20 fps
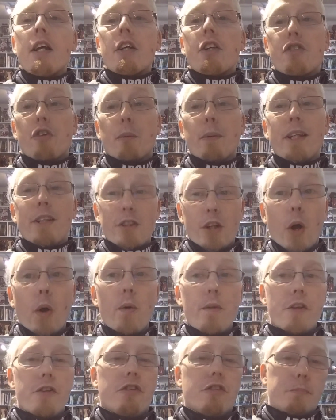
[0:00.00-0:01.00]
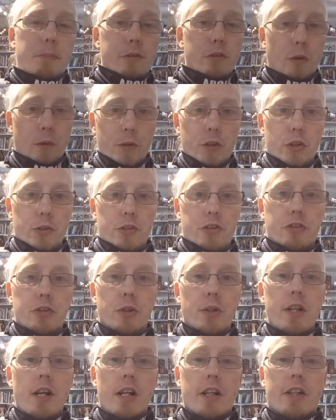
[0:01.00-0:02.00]
So we know this is before the current
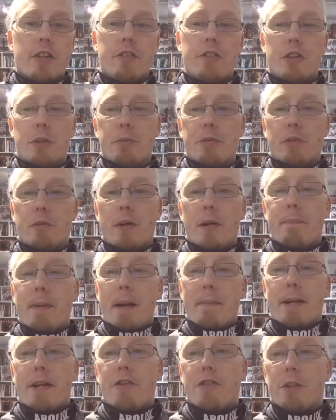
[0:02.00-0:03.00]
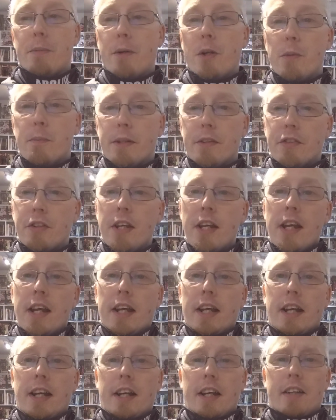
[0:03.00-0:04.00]
story arc in terms of where Batman is at the moment.
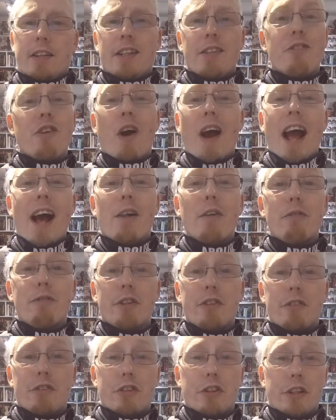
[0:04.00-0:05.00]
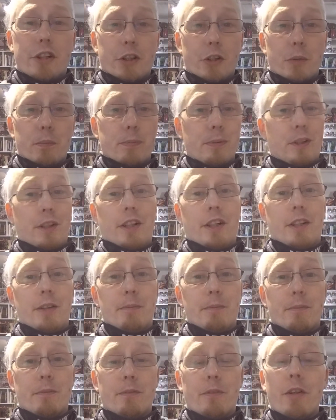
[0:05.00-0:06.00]
Even got Alfred turning up,
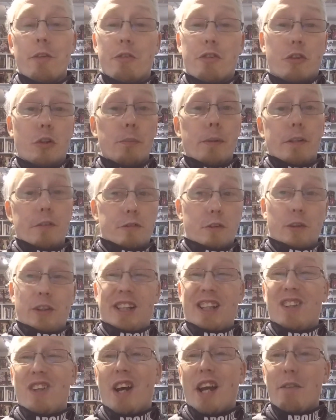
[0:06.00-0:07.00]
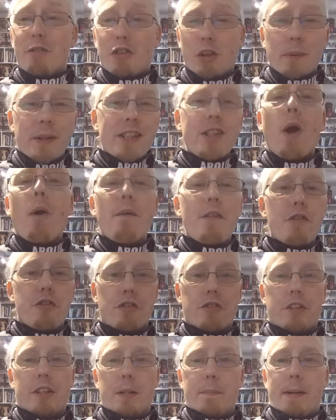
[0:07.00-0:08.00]
still being fully alive, so we know this
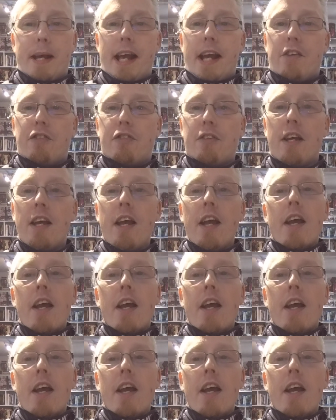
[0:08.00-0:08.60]
is in the past.